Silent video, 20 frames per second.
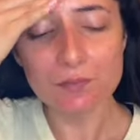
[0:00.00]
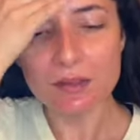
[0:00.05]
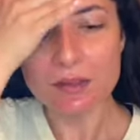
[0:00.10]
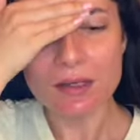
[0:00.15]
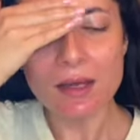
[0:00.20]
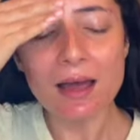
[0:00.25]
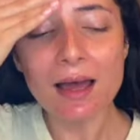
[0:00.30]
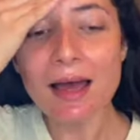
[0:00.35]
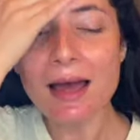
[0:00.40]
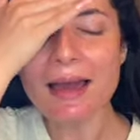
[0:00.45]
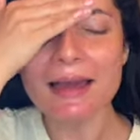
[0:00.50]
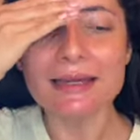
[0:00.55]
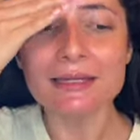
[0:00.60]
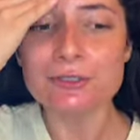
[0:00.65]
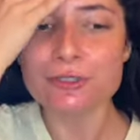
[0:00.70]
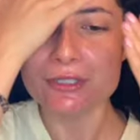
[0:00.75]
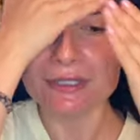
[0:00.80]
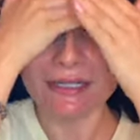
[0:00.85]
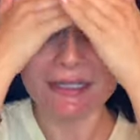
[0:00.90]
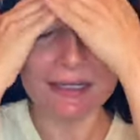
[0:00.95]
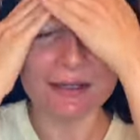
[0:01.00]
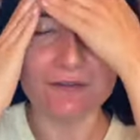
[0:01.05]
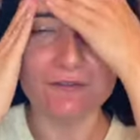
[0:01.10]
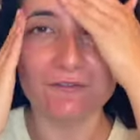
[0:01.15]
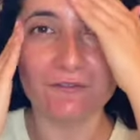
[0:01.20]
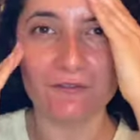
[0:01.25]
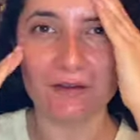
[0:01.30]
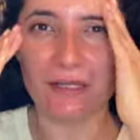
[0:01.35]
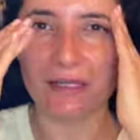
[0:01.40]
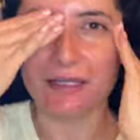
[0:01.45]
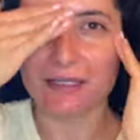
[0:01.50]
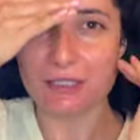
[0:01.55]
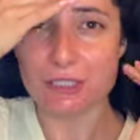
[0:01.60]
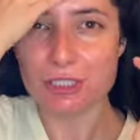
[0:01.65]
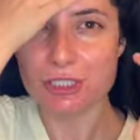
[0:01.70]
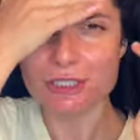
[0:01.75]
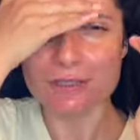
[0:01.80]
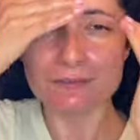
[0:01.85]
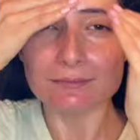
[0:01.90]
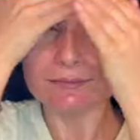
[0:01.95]
a hydrating
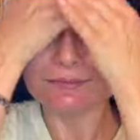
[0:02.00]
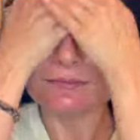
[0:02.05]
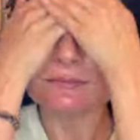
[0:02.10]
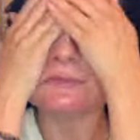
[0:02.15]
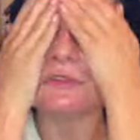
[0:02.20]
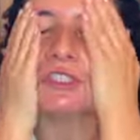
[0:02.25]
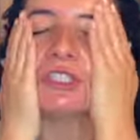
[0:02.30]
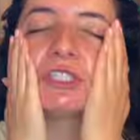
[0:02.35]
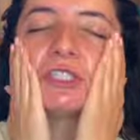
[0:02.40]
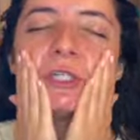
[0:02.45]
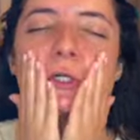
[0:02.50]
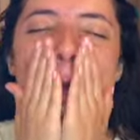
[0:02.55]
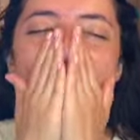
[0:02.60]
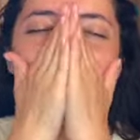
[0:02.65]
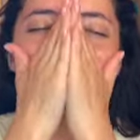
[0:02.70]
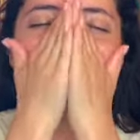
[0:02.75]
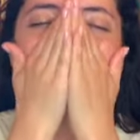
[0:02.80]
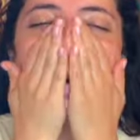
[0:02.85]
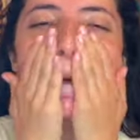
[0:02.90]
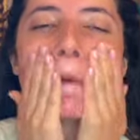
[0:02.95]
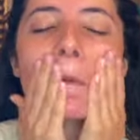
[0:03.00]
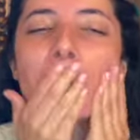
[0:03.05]
finish, dewy,